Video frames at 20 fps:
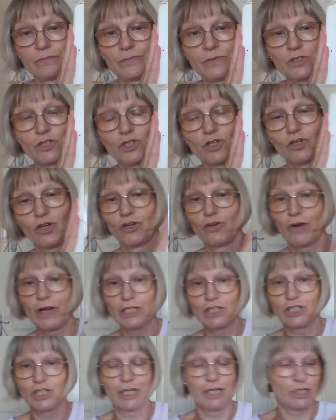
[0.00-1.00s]
So
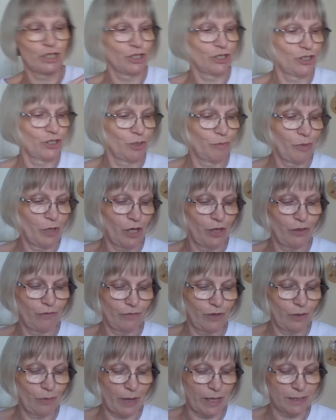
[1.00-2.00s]
congratulations to both of
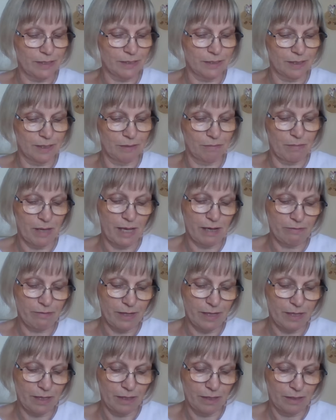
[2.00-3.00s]
you, Esther and
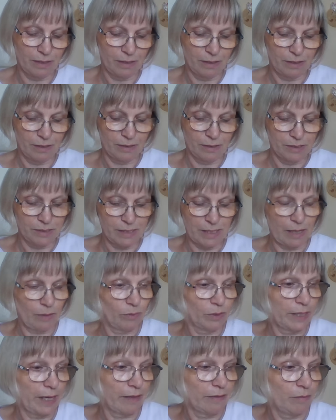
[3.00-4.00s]
Mary. So I
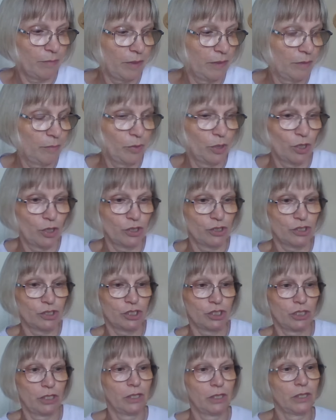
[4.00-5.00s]
will get them in the
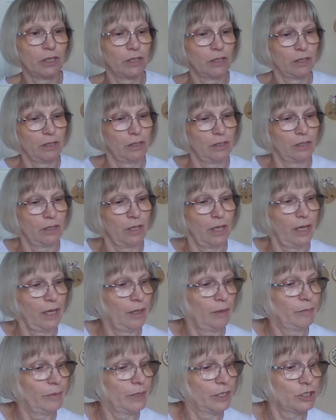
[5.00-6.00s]
post
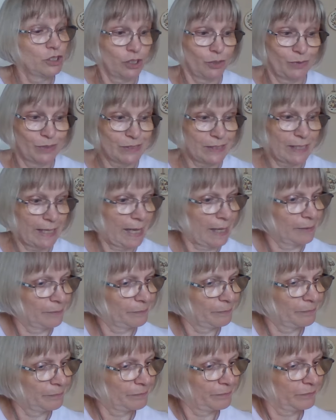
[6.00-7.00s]
as soon as I can.
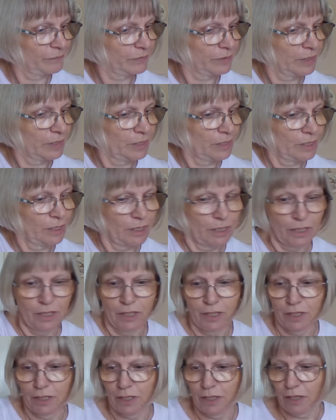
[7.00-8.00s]

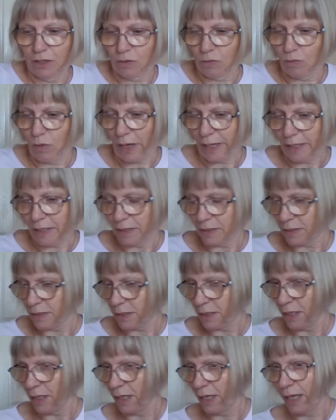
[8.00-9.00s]

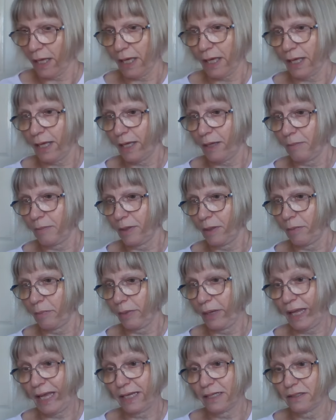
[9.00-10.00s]
Right,
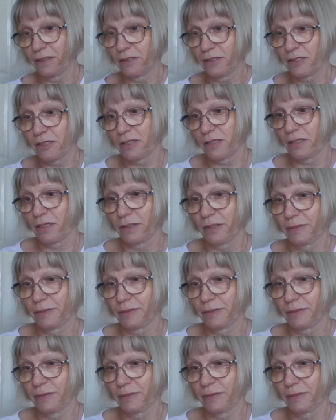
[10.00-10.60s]
plans.